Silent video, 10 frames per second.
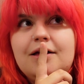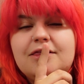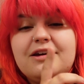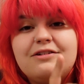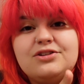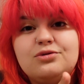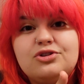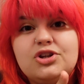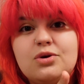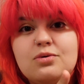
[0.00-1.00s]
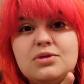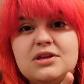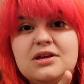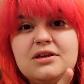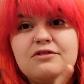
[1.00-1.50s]
There is also
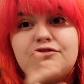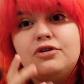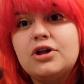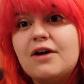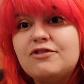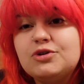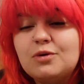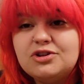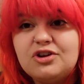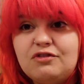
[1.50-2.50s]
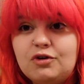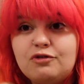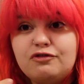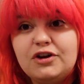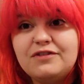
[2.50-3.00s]
the full coverage one, so if you're
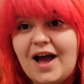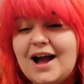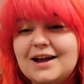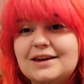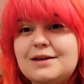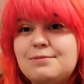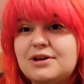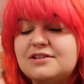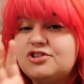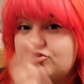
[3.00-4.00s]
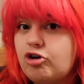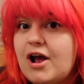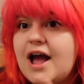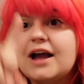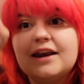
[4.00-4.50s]
full of acne but it's dry
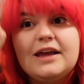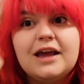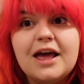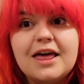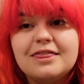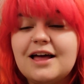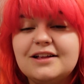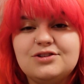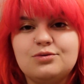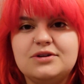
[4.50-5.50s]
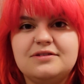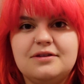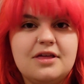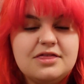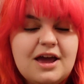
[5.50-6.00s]
acne, that's always
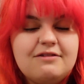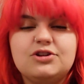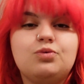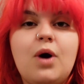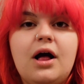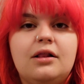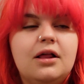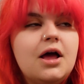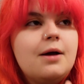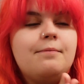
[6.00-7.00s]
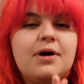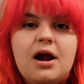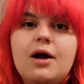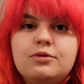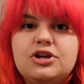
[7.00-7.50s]
there as well. But
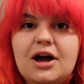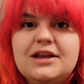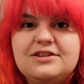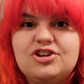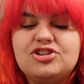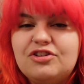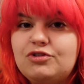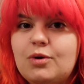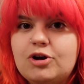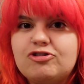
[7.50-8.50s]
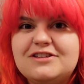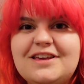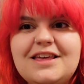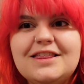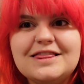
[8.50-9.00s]
I would highly suggest, if you are
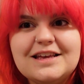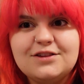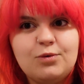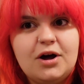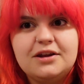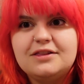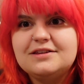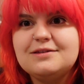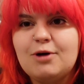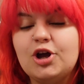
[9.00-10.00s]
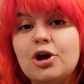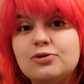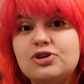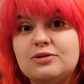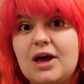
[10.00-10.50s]
greasy, this one. This is my
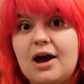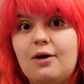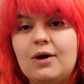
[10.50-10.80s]
go-to now.